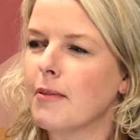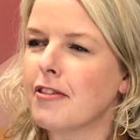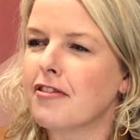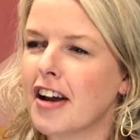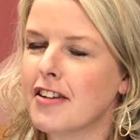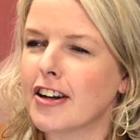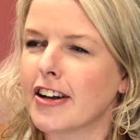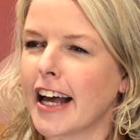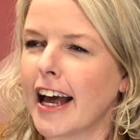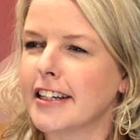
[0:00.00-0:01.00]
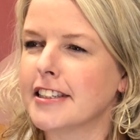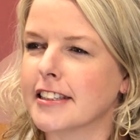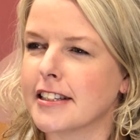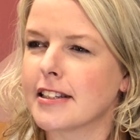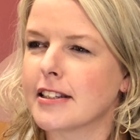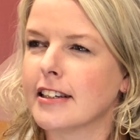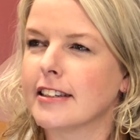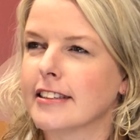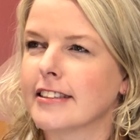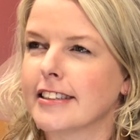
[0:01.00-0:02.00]
My favourite locations.
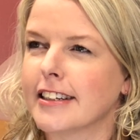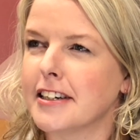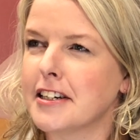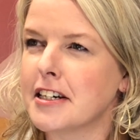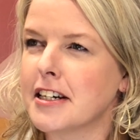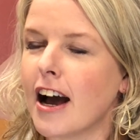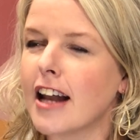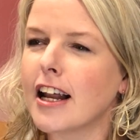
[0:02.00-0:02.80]
I